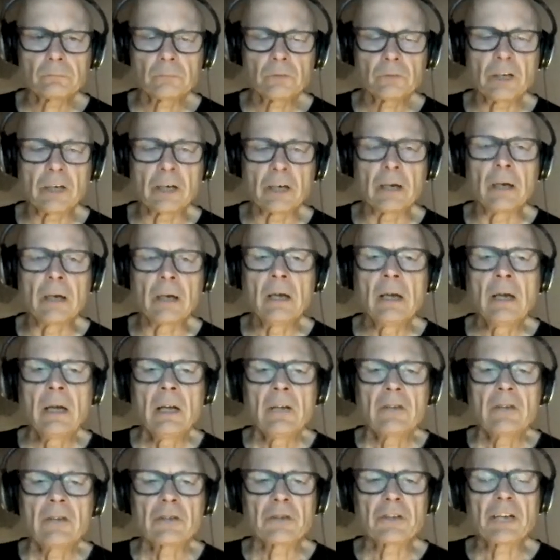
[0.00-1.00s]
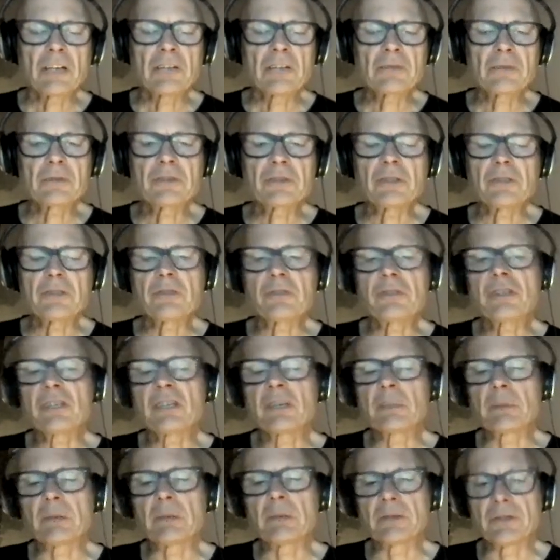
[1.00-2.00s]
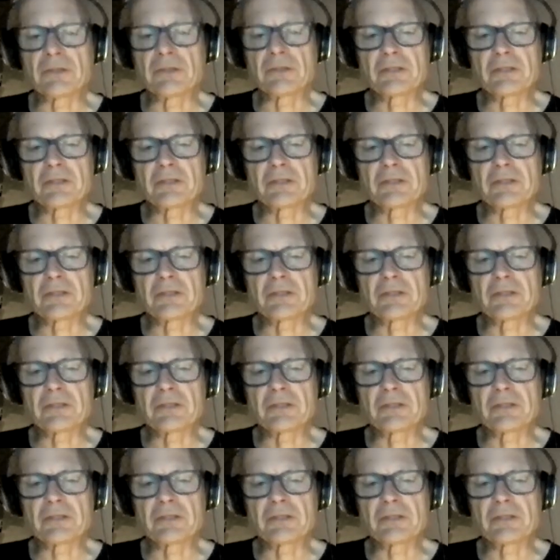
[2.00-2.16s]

Yeah. So that's what's interesting about the